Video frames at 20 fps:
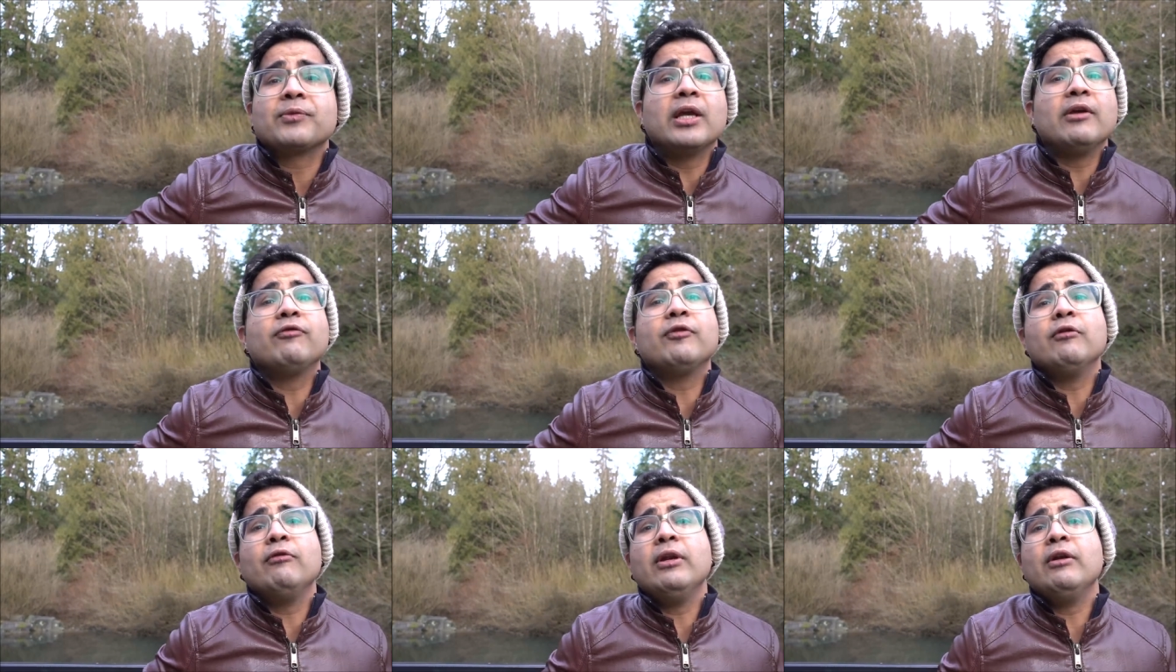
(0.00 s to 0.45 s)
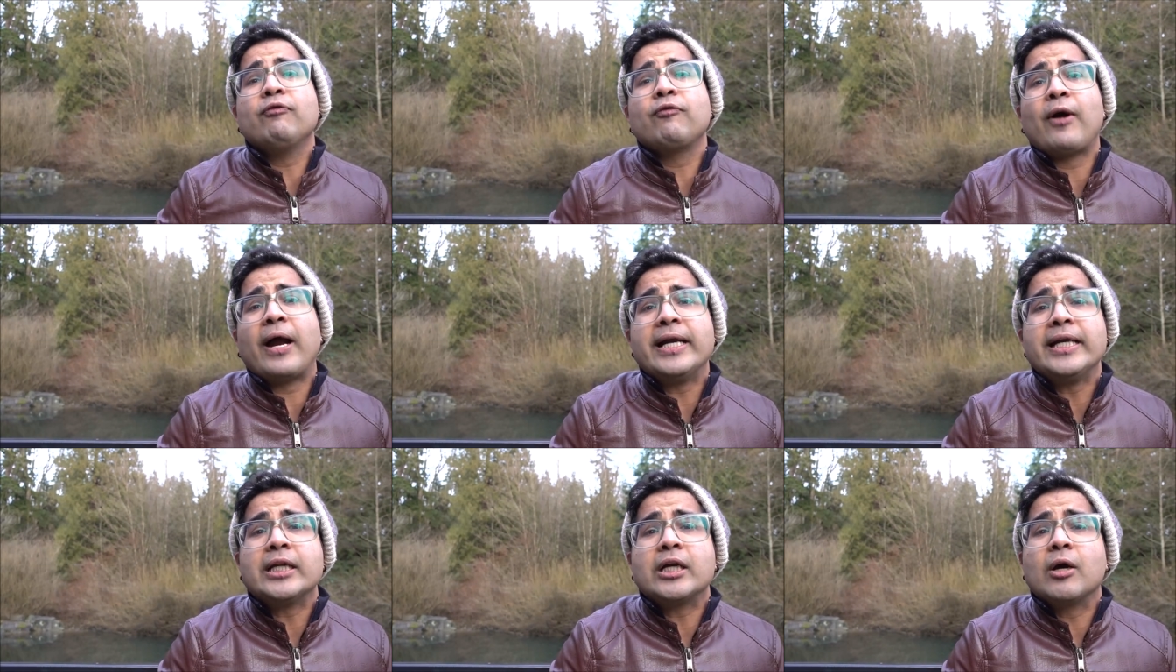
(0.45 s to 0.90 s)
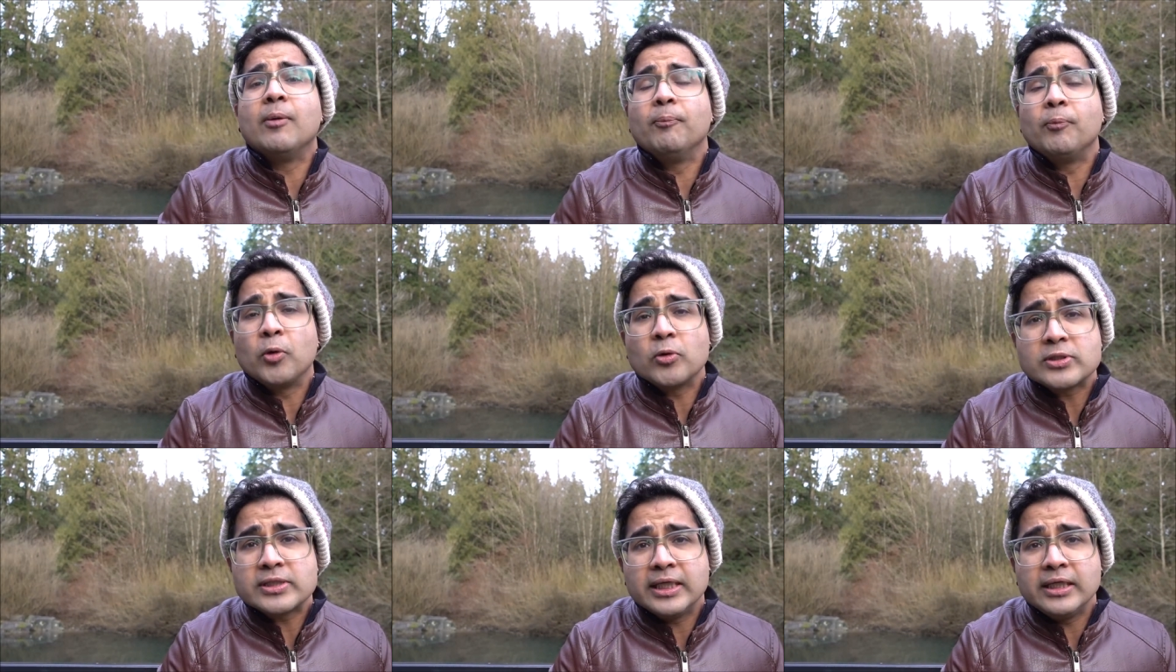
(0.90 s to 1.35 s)
if you will find
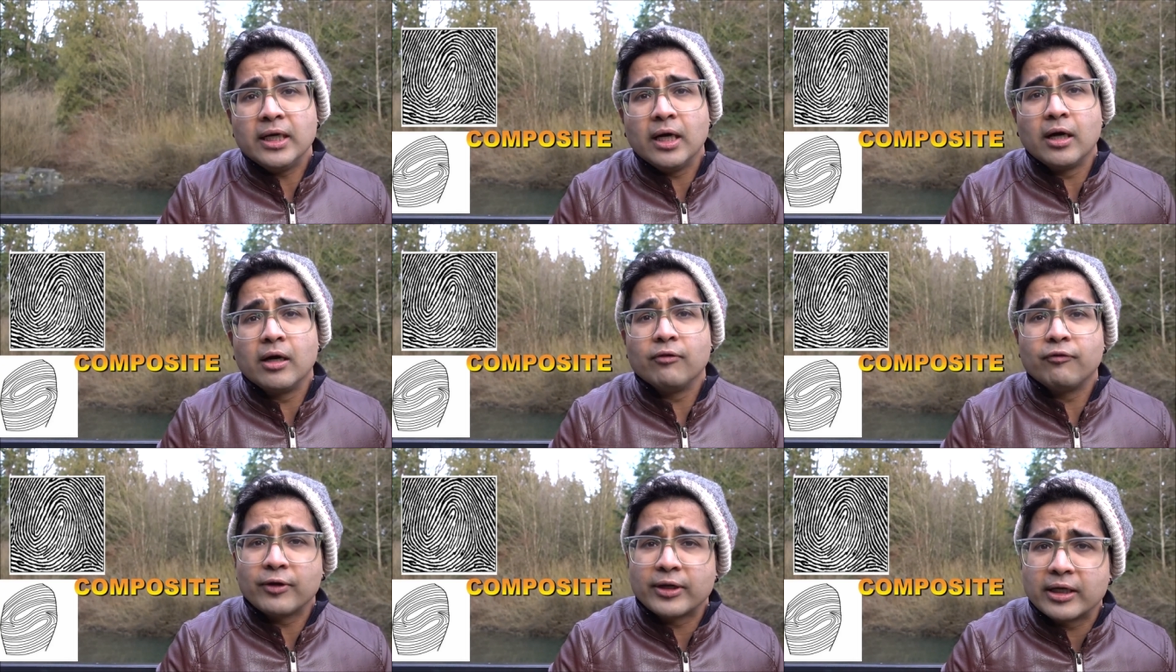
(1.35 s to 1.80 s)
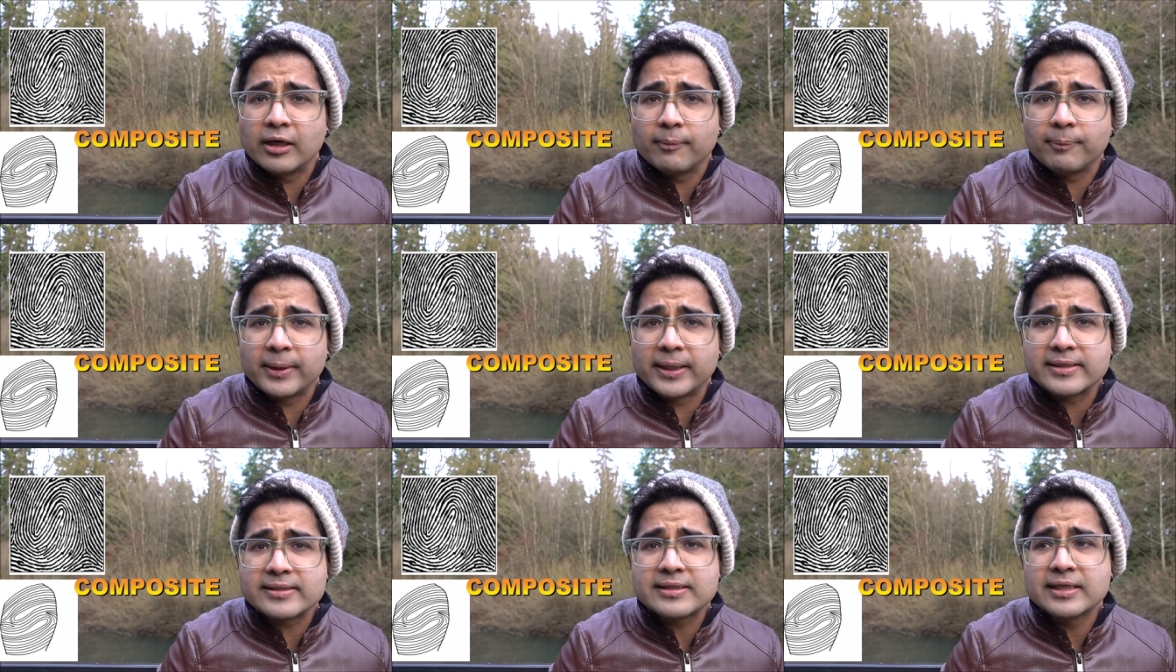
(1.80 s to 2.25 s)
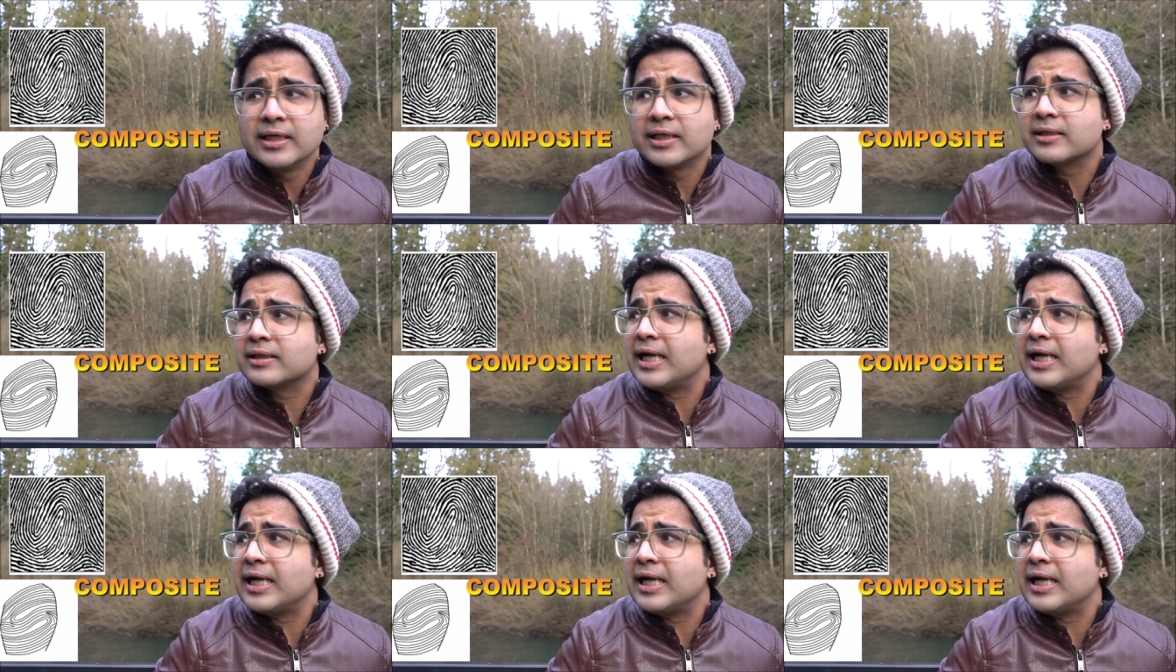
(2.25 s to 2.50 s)
composite fingerprints,